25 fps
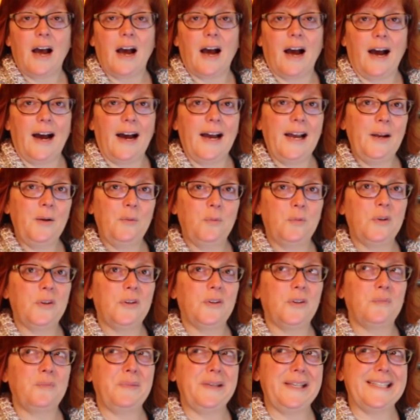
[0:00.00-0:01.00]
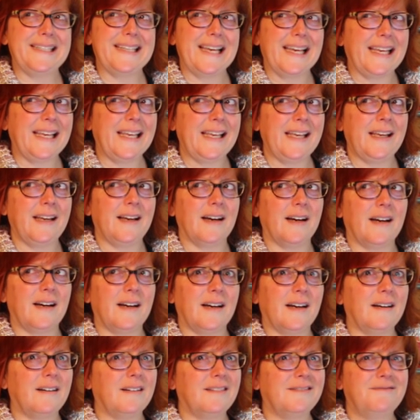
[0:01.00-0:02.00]
I will be taking,
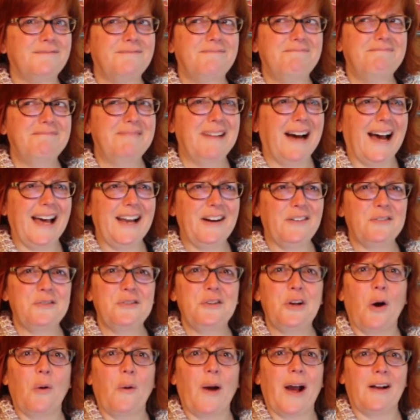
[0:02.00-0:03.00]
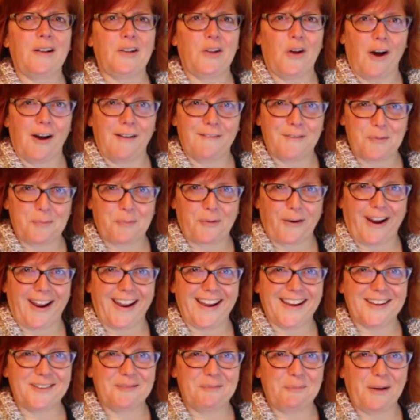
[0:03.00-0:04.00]
I don't know how long of a
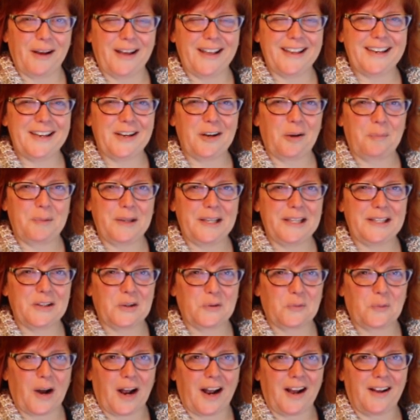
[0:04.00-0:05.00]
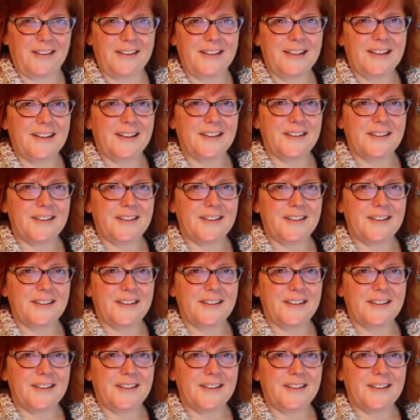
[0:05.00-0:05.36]
break, but it'll be a little while.